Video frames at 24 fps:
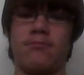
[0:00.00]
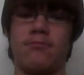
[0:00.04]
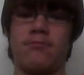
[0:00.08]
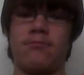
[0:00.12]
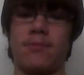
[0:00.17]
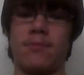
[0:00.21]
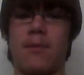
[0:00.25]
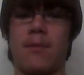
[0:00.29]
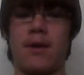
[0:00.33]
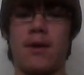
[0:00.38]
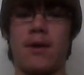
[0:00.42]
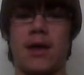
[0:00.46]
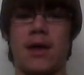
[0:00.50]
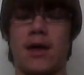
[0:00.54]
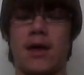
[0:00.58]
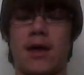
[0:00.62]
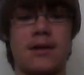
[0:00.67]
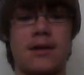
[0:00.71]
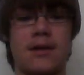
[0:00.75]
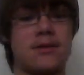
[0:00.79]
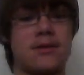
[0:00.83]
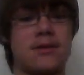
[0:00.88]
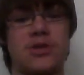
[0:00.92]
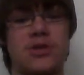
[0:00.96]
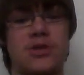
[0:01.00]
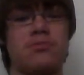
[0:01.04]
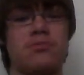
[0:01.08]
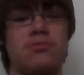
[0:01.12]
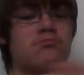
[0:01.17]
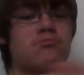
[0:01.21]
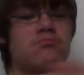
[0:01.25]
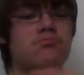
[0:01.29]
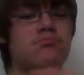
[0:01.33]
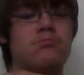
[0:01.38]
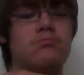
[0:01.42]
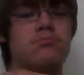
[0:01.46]
Maybe it's
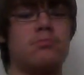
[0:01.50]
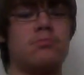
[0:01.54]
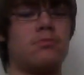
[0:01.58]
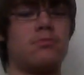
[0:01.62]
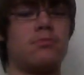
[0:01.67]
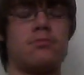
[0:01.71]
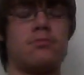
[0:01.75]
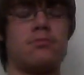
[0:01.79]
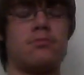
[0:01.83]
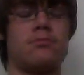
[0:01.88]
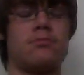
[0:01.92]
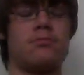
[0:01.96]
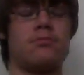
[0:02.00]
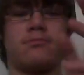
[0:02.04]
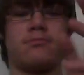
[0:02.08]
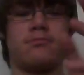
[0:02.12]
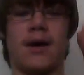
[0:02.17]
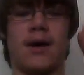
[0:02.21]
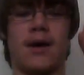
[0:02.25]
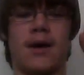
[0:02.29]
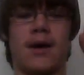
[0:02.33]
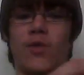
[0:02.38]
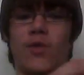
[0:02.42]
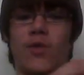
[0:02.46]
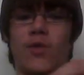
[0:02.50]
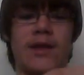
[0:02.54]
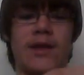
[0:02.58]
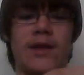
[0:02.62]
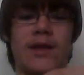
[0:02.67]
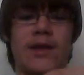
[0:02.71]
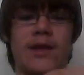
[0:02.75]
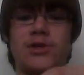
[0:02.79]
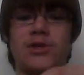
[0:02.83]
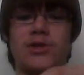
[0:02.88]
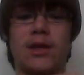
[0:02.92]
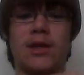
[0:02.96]
a movie
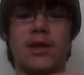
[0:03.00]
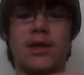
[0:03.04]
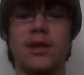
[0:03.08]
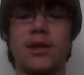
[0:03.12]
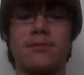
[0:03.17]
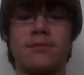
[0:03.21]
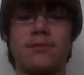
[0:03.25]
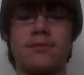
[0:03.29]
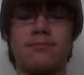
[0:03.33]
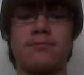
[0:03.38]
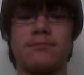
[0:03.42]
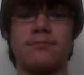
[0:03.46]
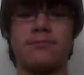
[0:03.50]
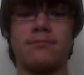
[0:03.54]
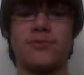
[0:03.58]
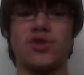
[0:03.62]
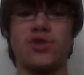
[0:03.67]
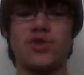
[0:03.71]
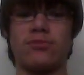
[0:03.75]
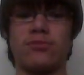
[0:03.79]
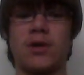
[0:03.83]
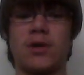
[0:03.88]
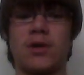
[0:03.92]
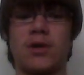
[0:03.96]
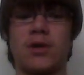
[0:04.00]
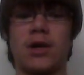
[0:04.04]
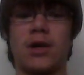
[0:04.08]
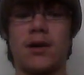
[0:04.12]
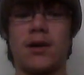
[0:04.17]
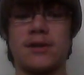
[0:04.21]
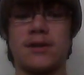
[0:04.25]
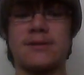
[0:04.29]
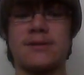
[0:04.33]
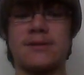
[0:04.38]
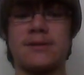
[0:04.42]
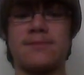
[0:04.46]
that you like. Jim
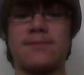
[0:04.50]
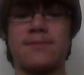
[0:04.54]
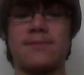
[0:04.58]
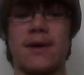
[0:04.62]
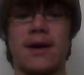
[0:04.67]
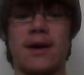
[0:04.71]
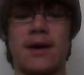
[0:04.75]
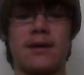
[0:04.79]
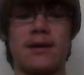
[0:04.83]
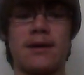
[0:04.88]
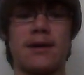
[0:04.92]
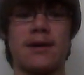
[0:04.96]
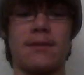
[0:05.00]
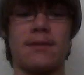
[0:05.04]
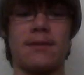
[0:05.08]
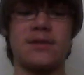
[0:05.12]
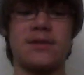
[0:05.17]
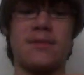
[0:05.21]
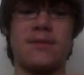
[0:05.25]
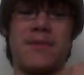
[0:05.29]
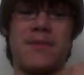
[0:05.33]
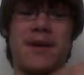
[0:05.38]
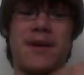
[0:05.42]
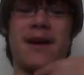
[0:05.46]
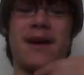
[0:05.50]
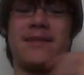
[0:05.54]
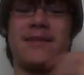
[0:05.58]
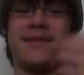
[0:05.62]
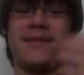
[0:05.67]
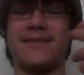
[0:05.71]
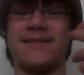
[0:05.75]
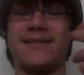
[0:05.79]
Carrey, Yes Man, comes to my mind.